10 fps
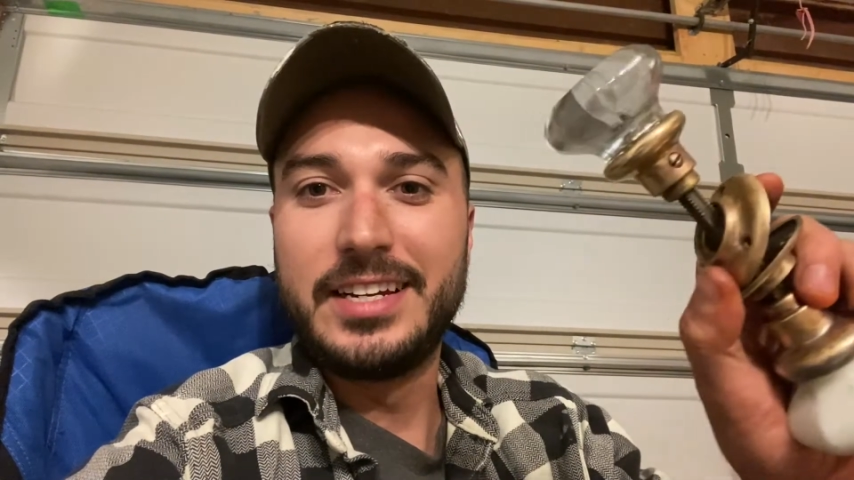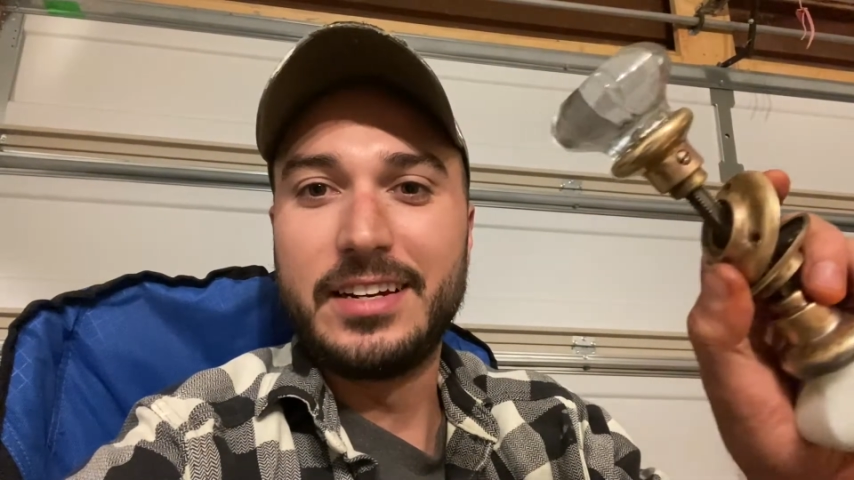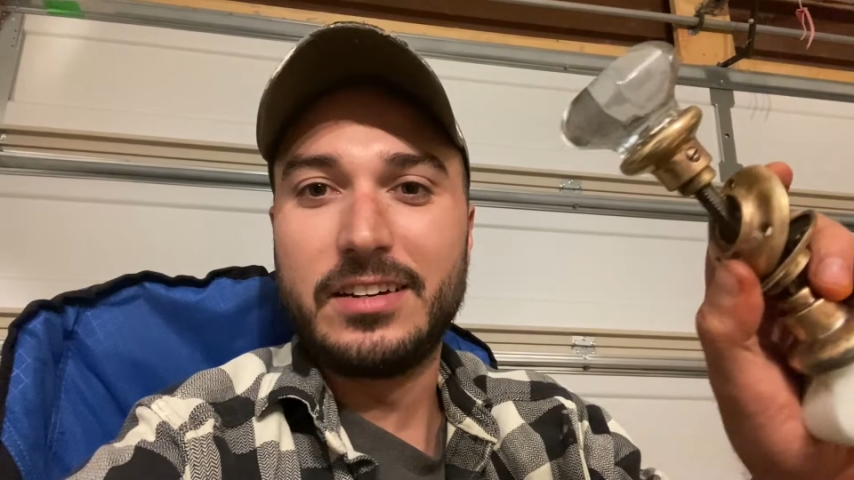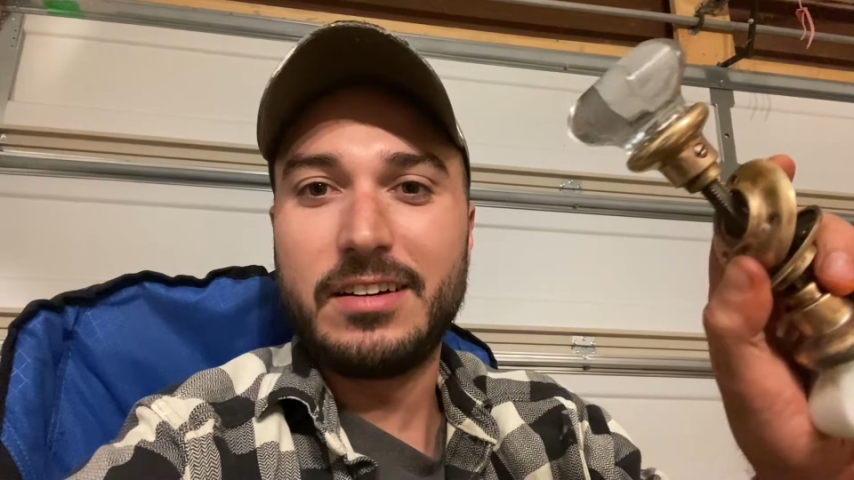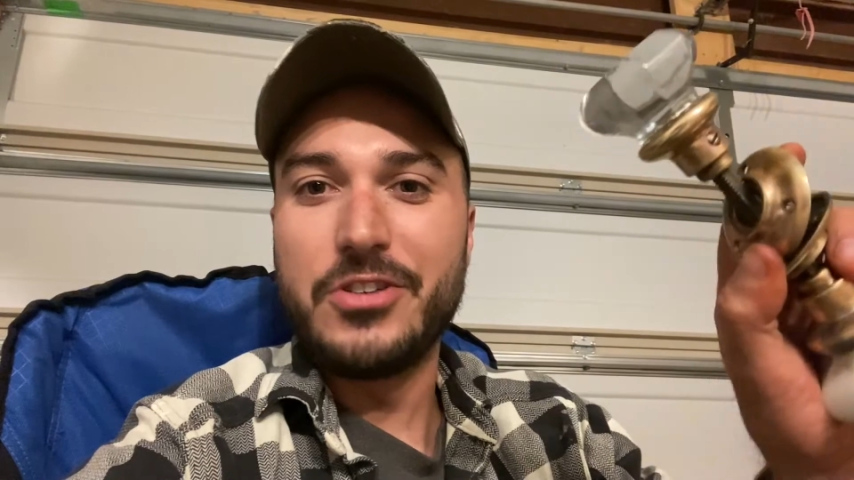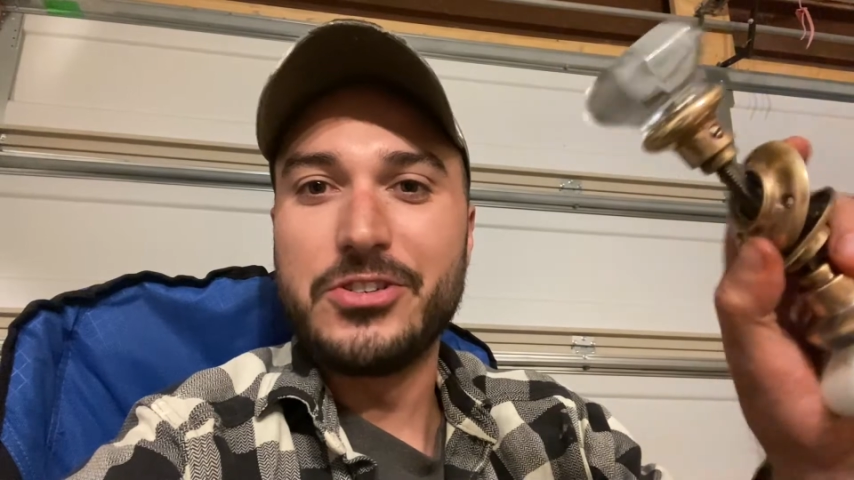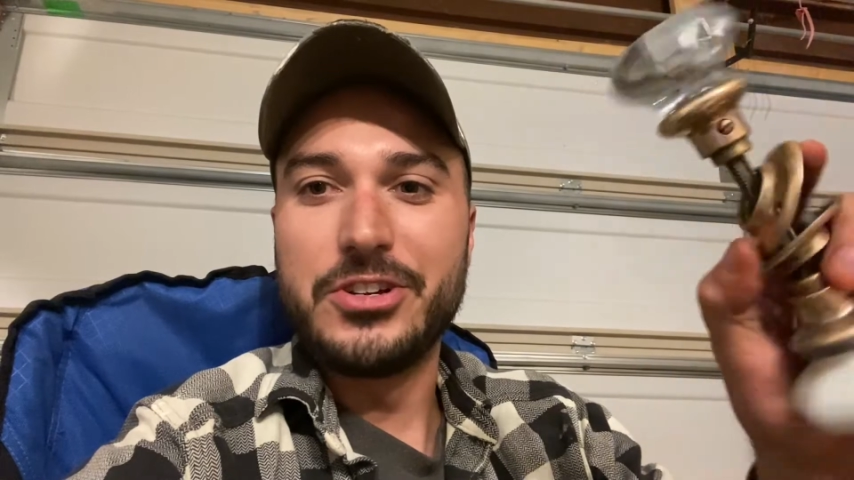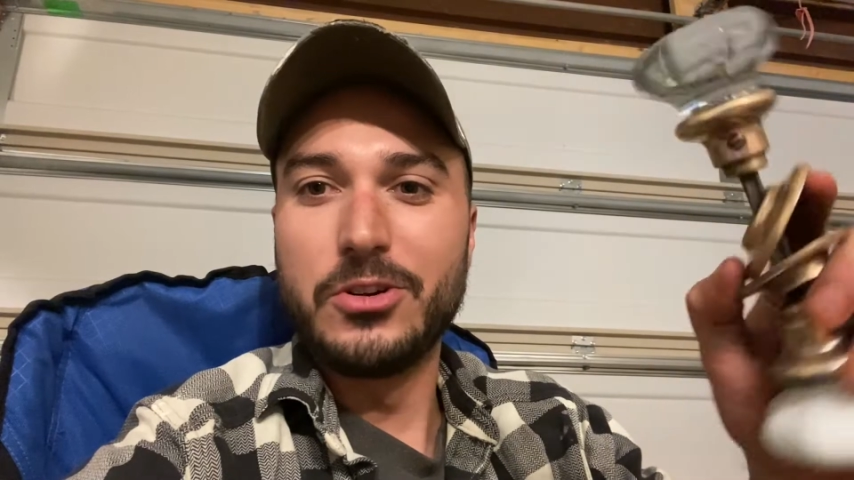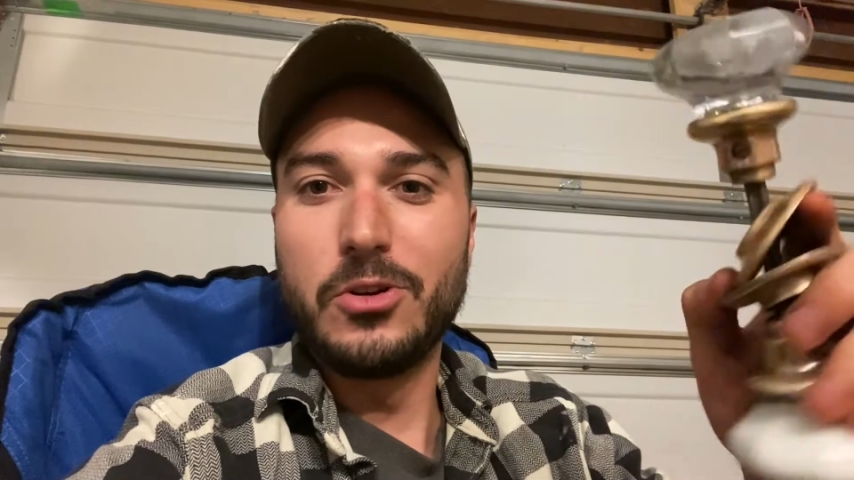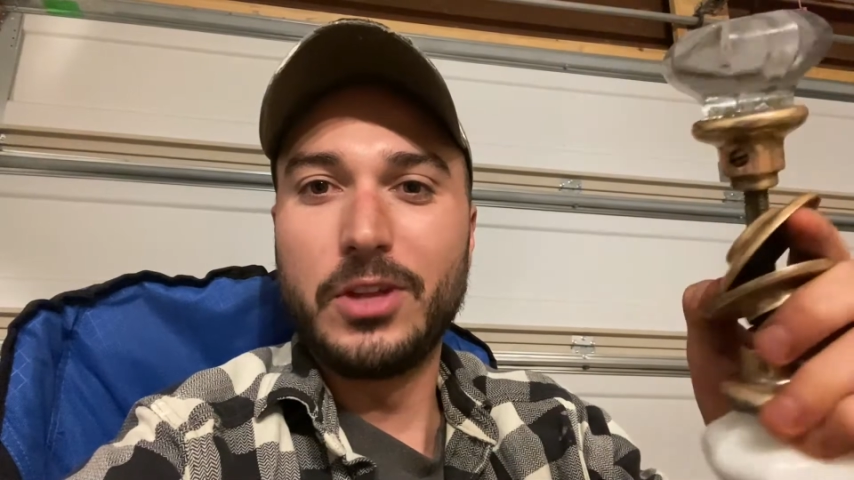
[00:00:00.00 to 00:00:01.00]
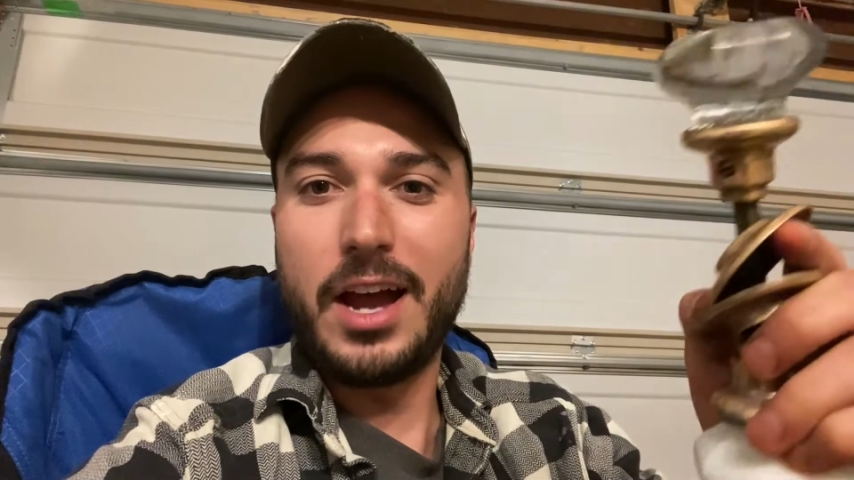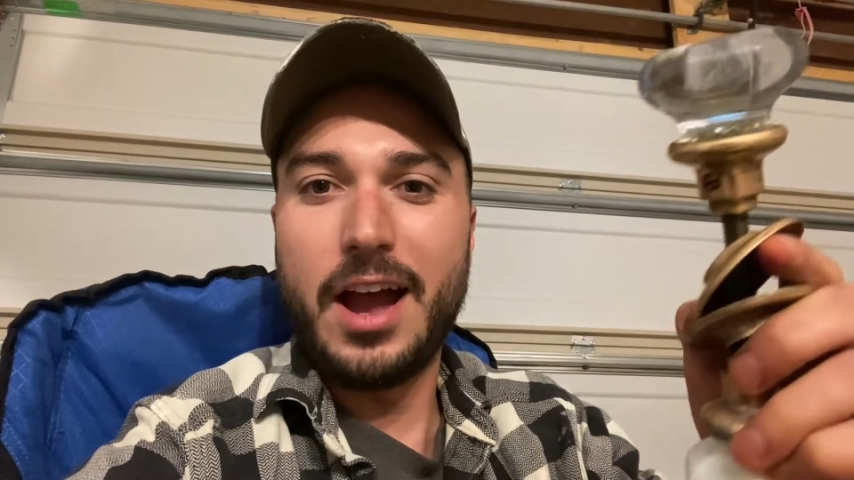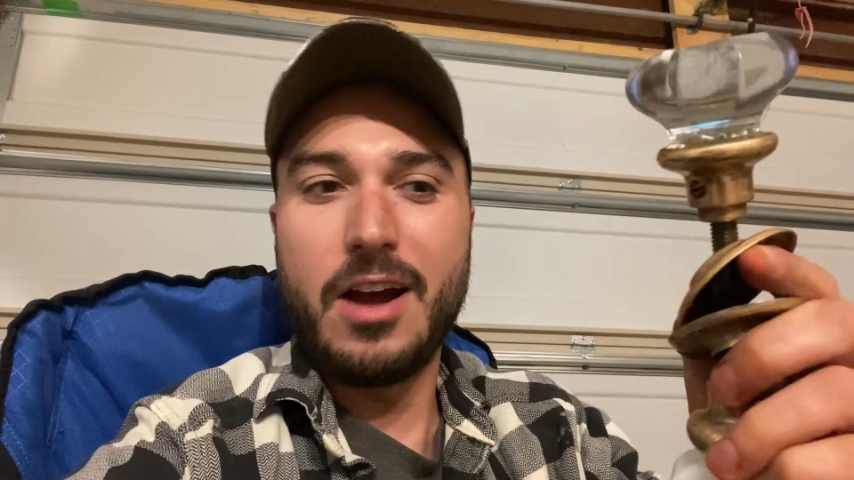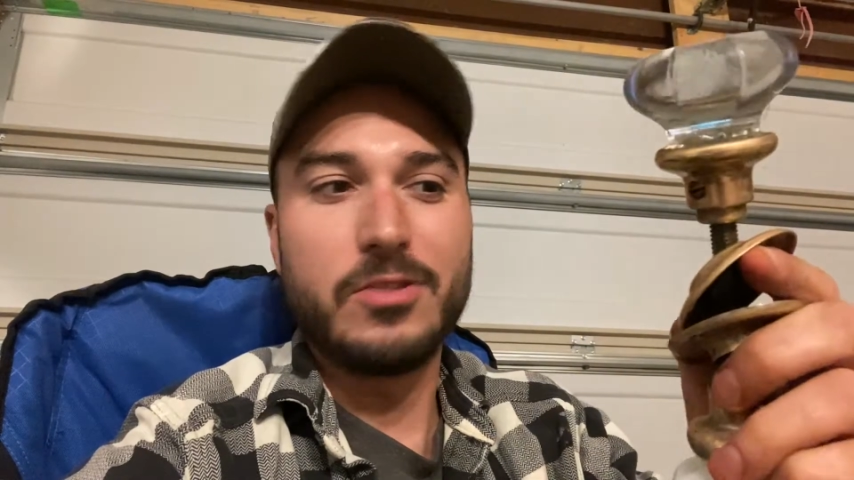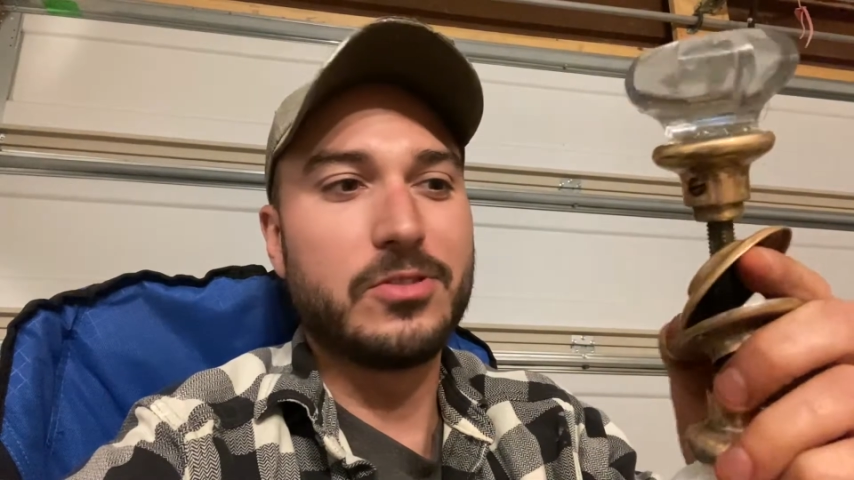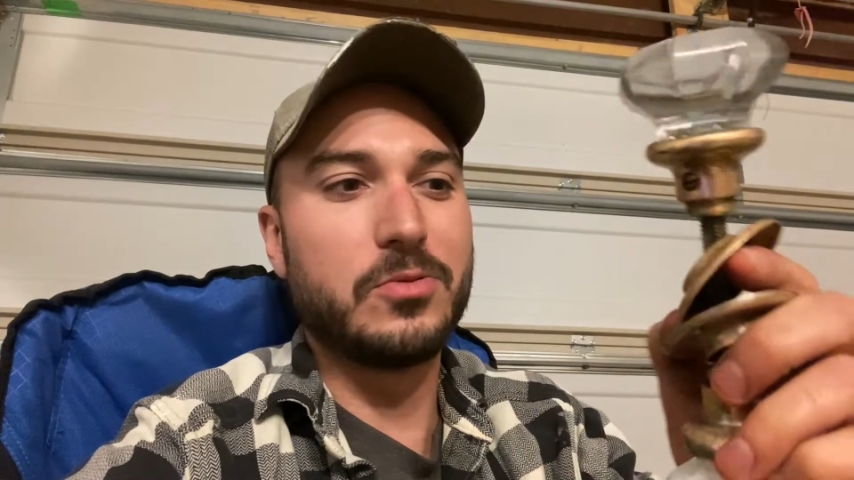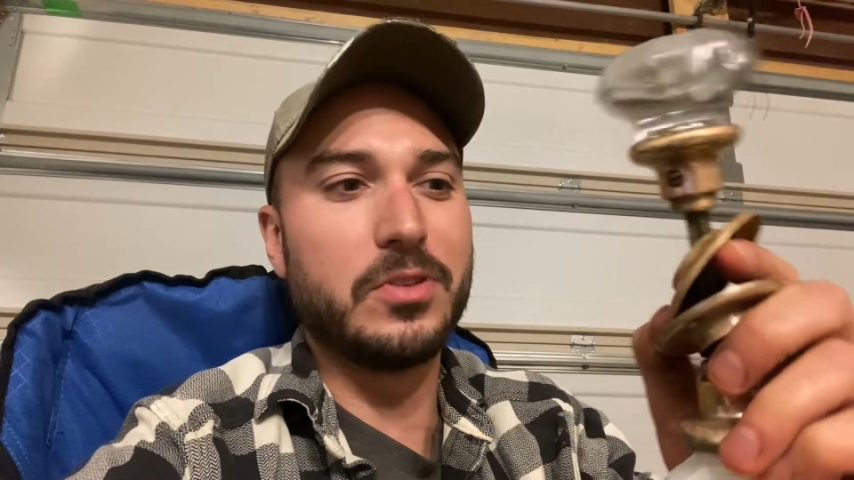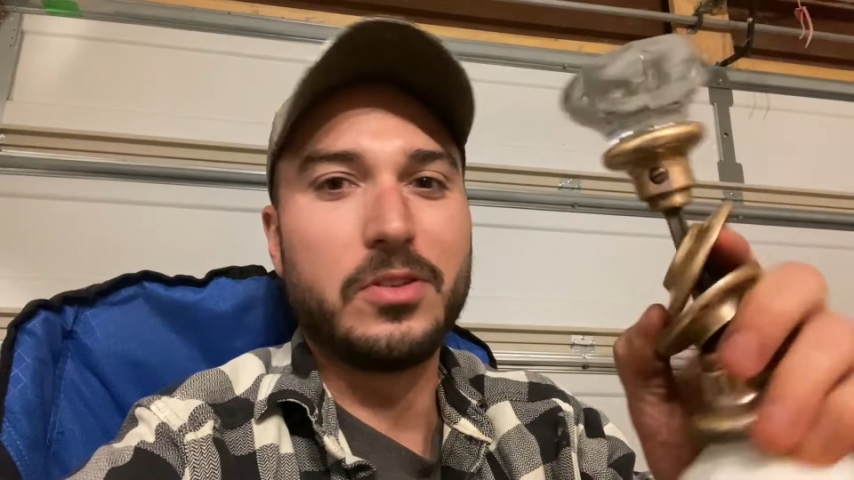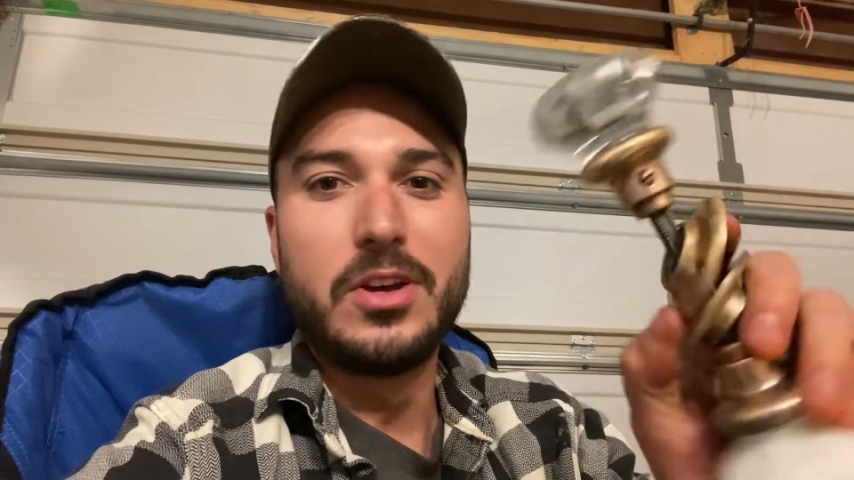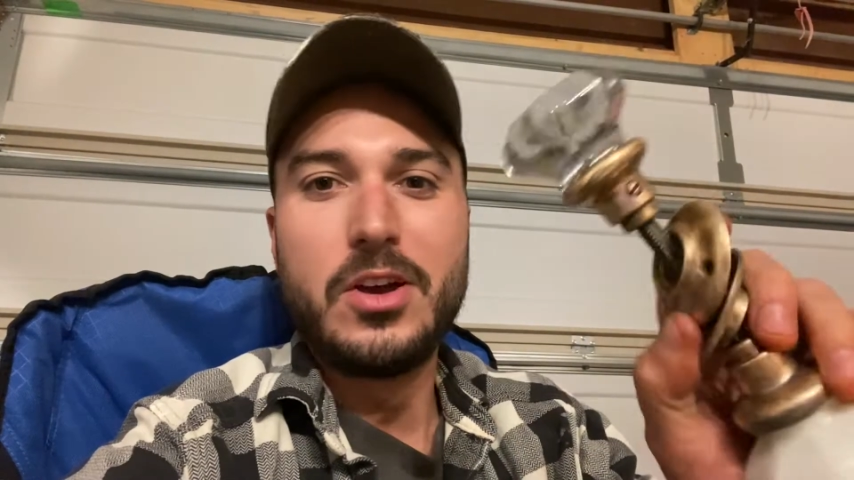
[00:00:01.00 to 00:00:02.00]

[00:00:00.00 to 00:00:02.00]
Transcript: a 100-year-old house with